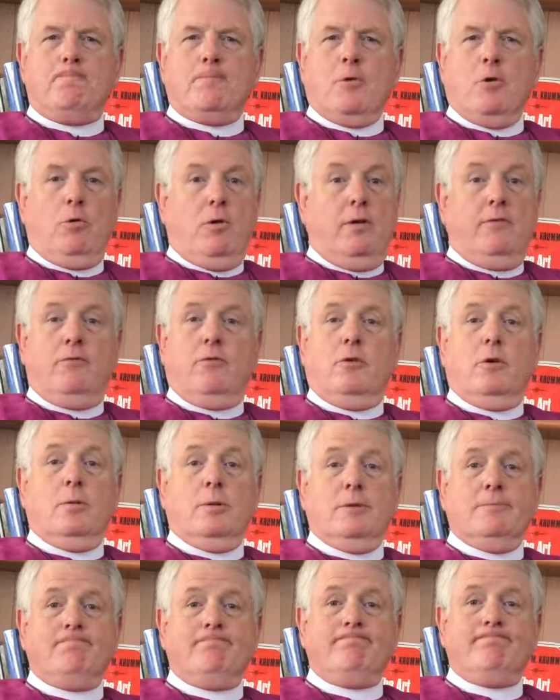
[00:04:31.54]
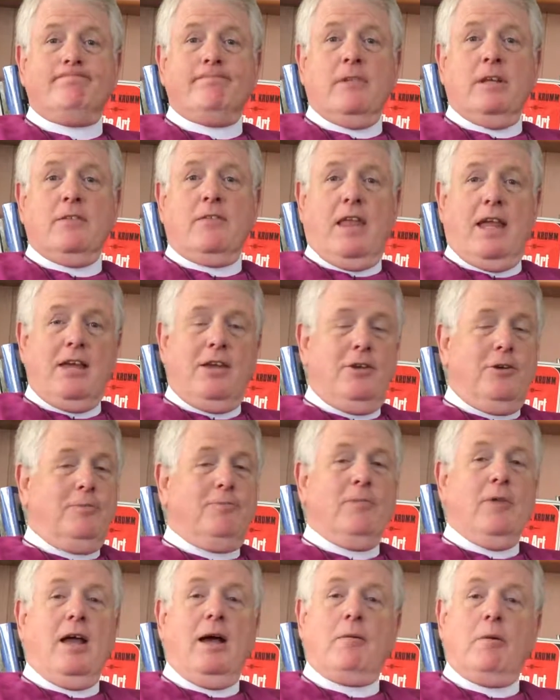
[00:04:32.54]
going forward. Thank you.
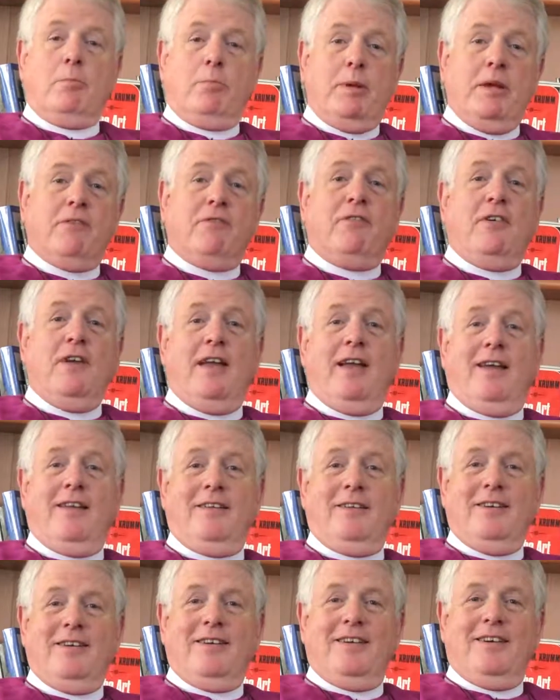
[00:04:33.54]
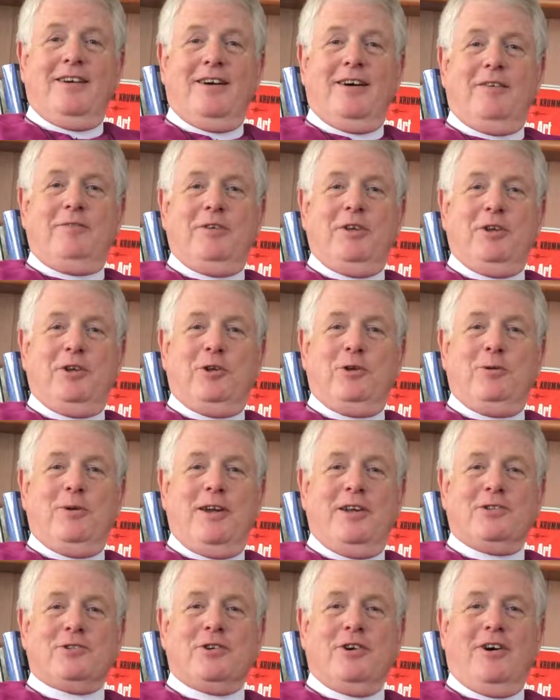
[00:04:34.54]
I'm a big fan of
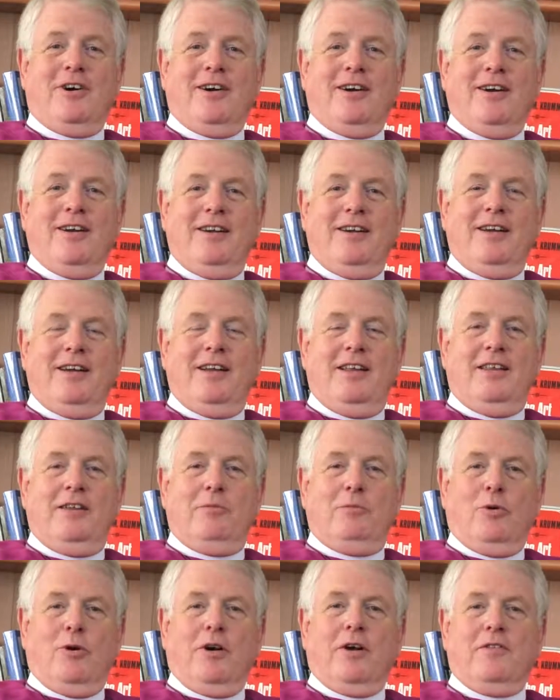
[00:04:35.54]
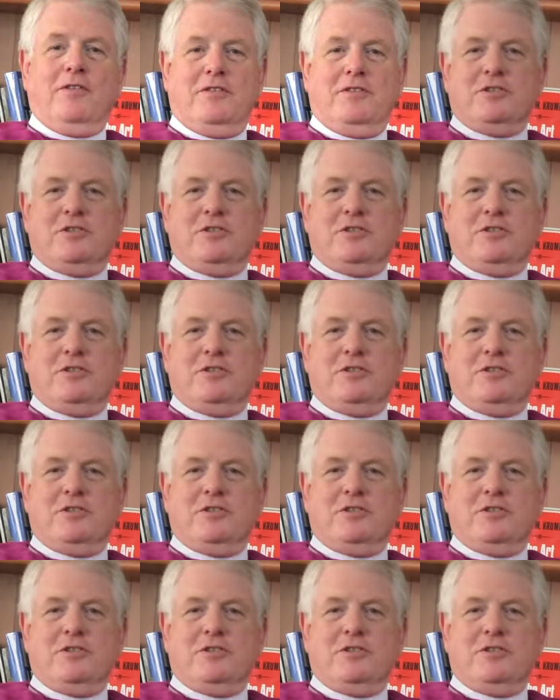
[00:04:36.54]
EQHR and the work of the